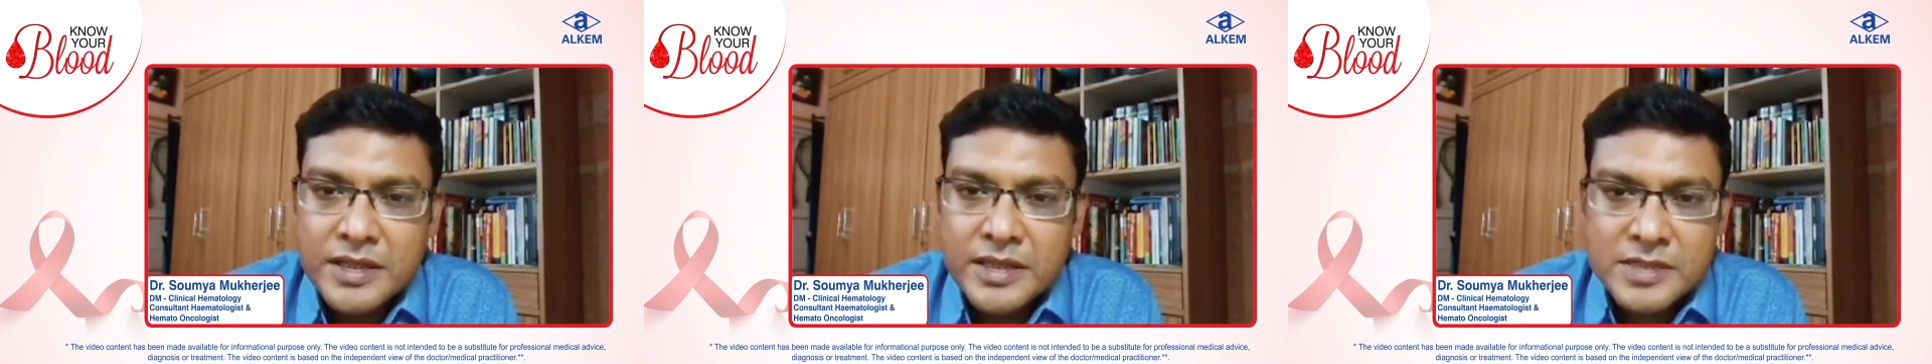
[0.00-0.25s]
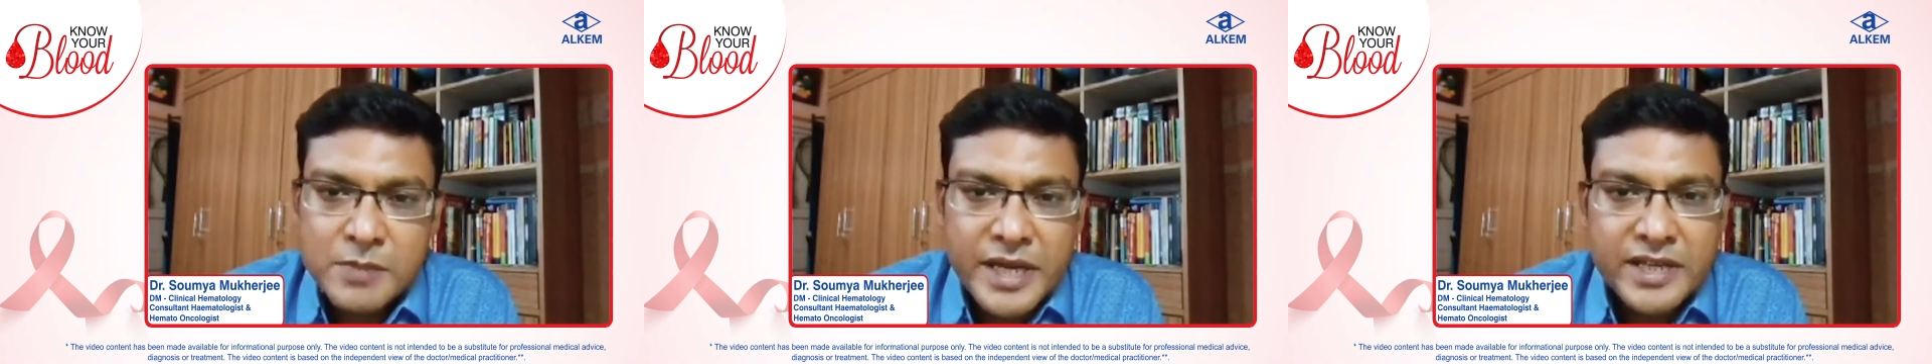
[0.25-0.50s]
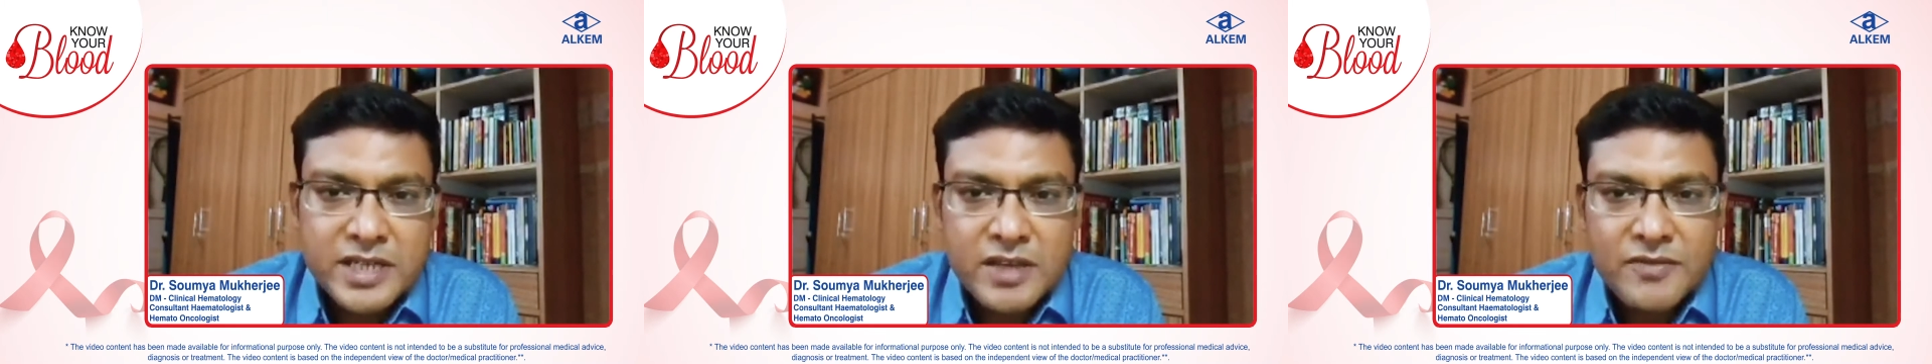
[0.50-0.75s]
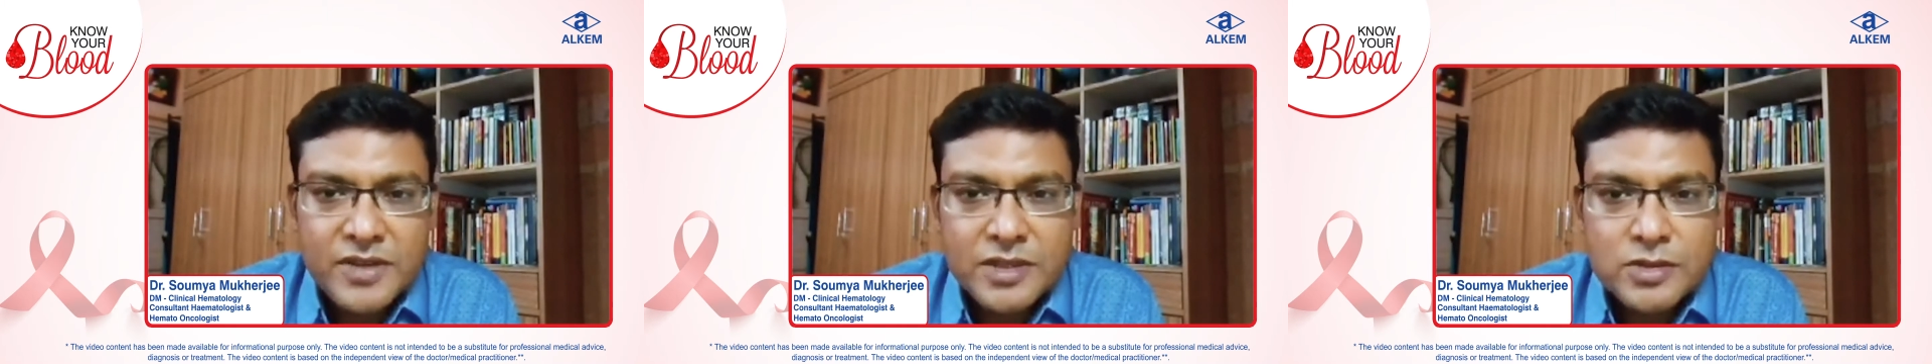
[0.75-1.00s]
it's my
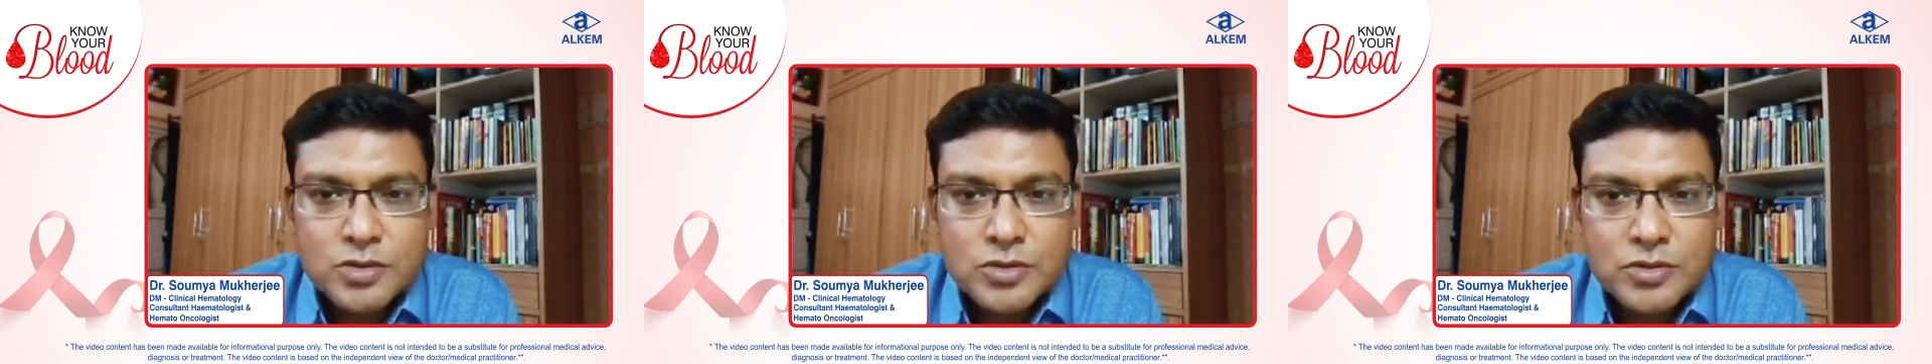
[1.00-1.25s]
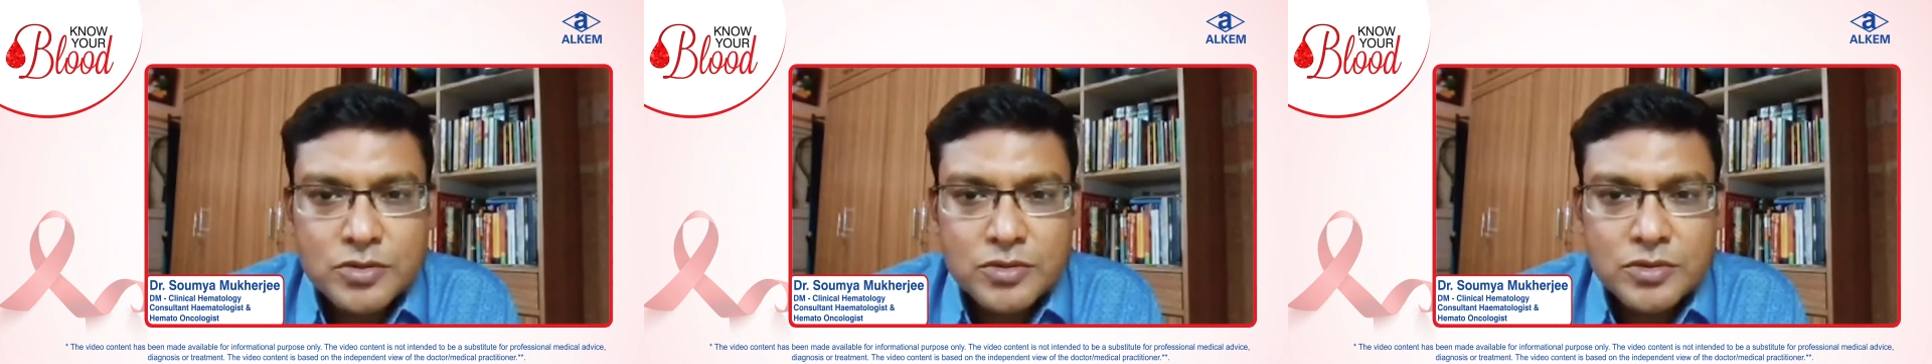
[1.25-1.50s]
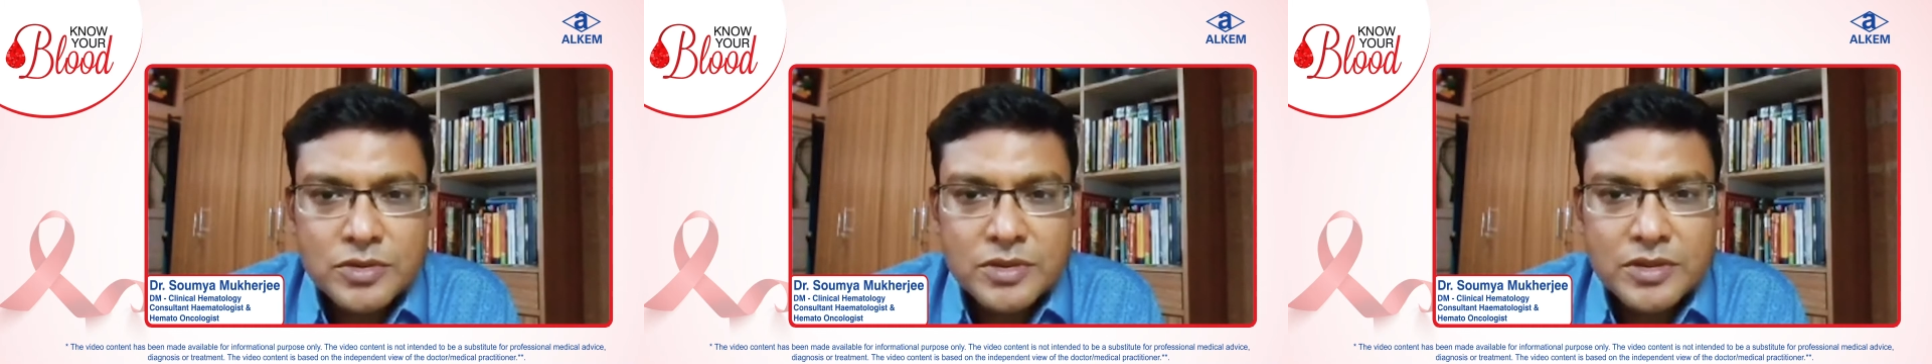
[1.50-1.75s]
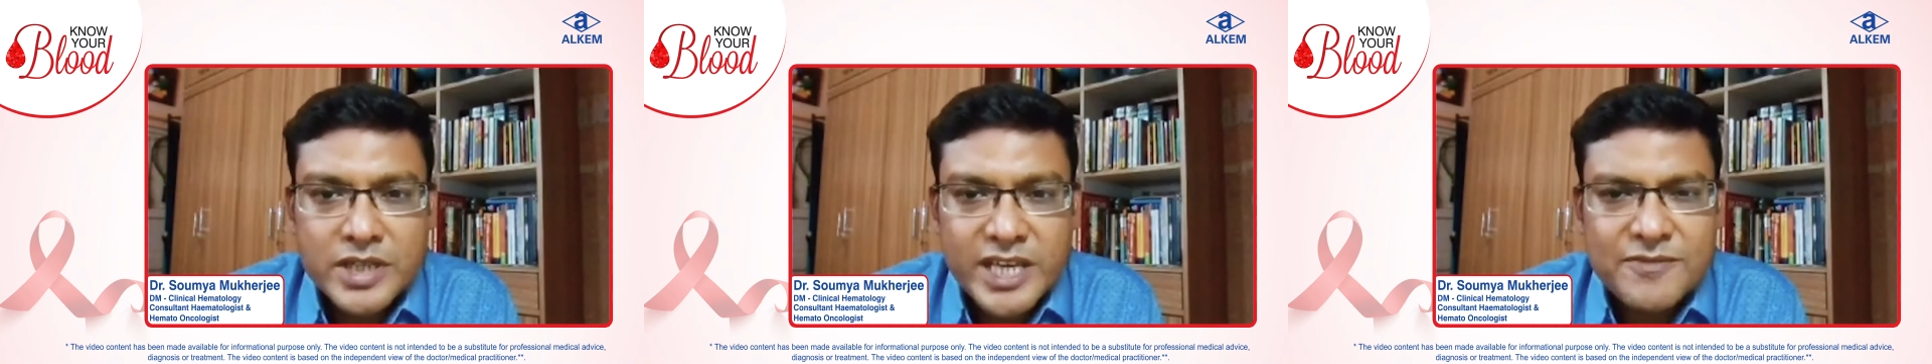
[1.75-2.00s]
endeavor to
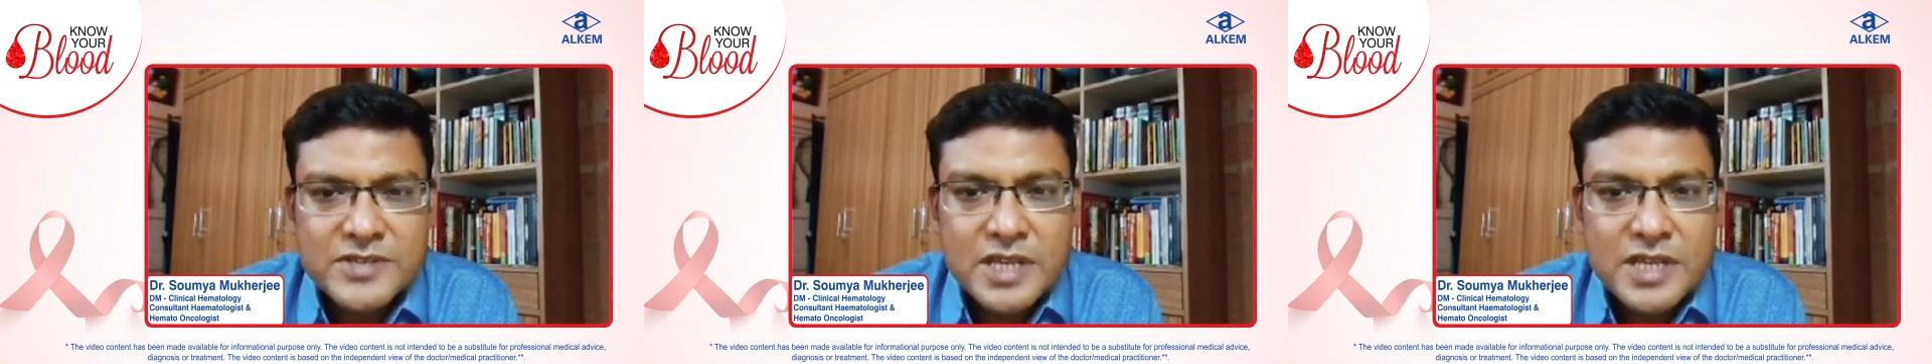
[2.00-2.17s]
give